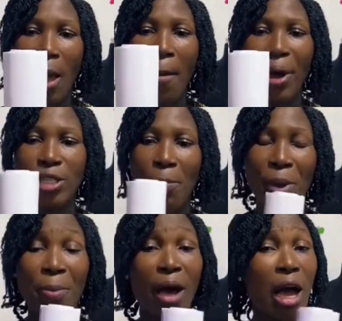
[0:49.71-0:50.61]
Pattern
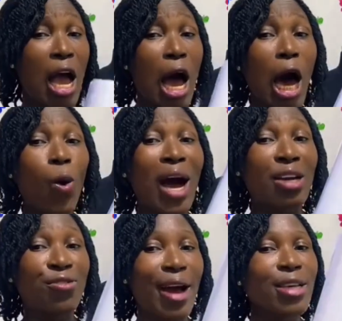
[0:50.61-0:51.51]
paper. I will
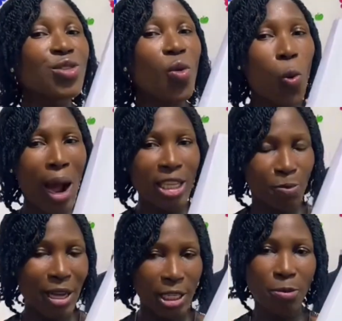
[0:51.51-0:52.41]
advise white
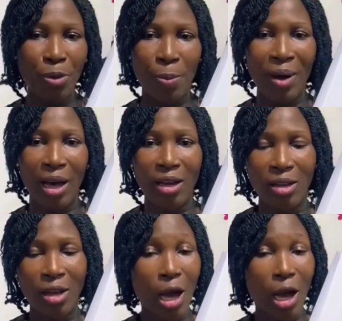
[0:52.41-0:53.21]
pattern paper.